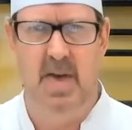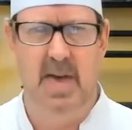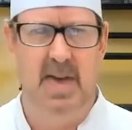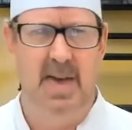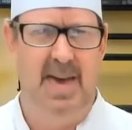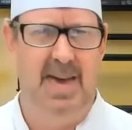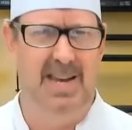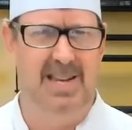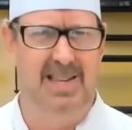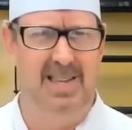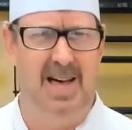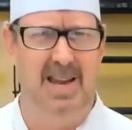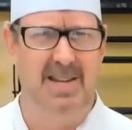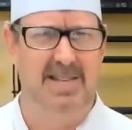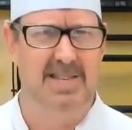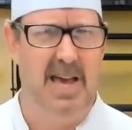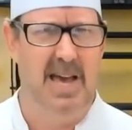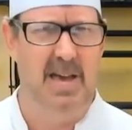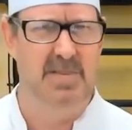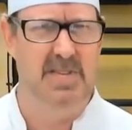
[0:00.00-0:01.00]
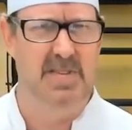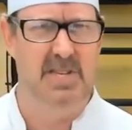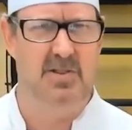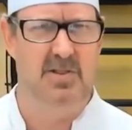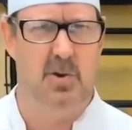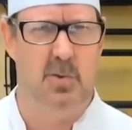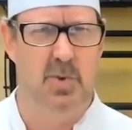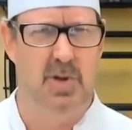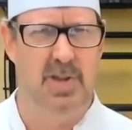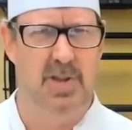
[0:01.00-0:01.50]
And a lot of times these
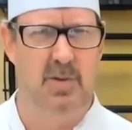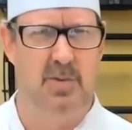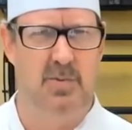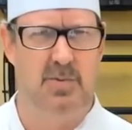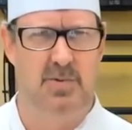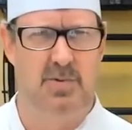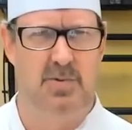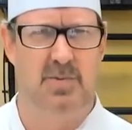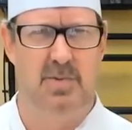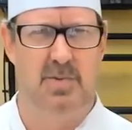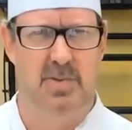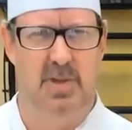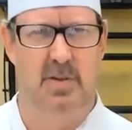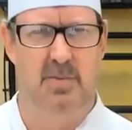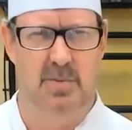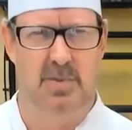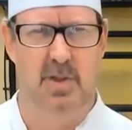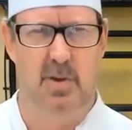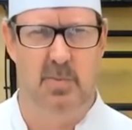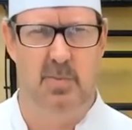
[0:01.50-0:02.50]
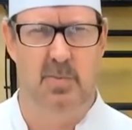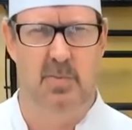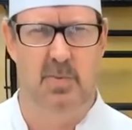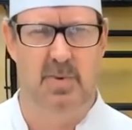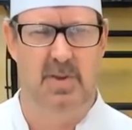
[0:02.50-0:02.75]
are really, they're